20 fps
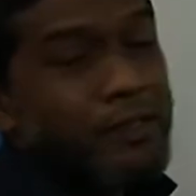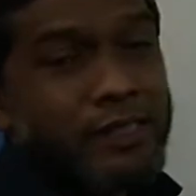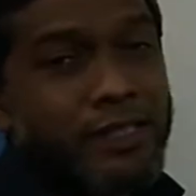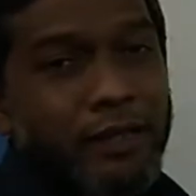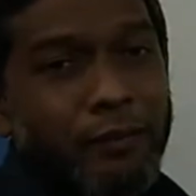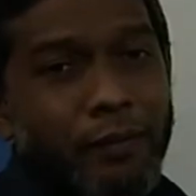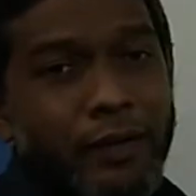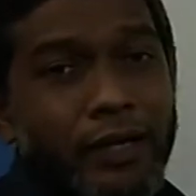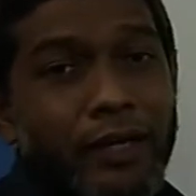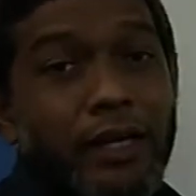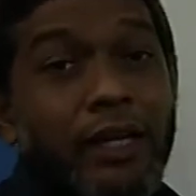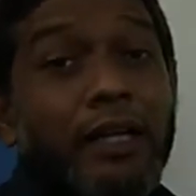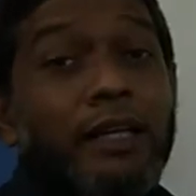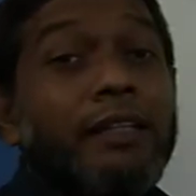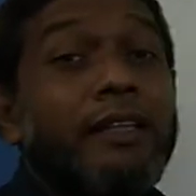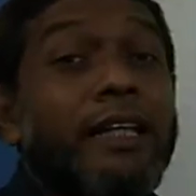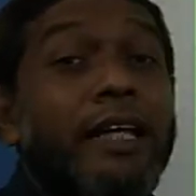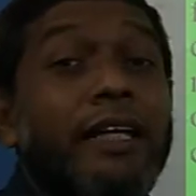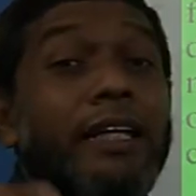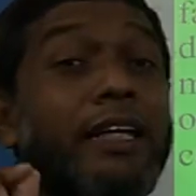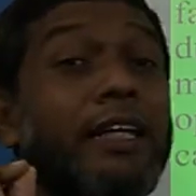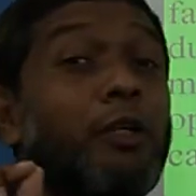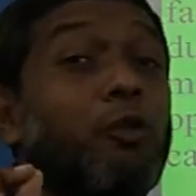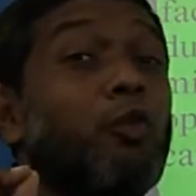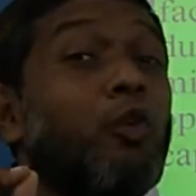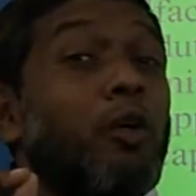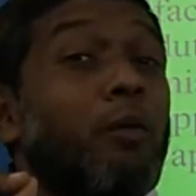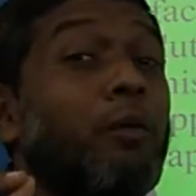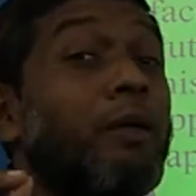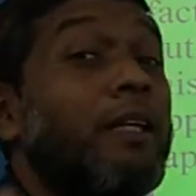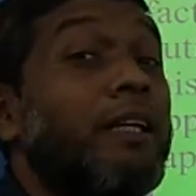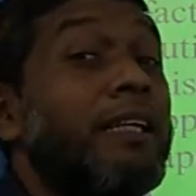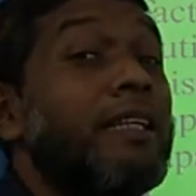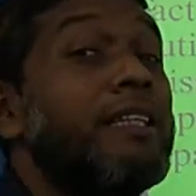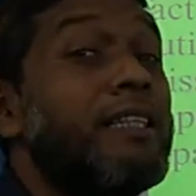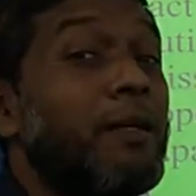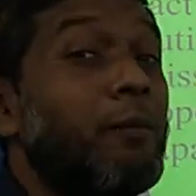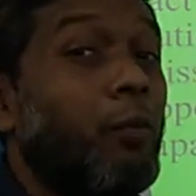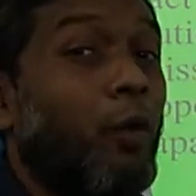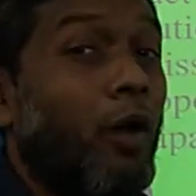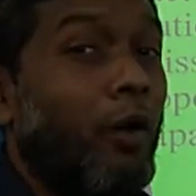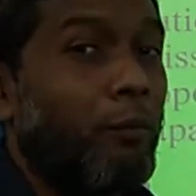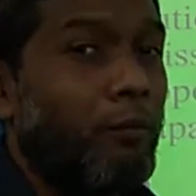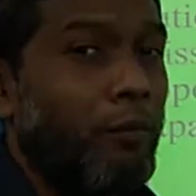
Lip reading: is given, then it will be easy for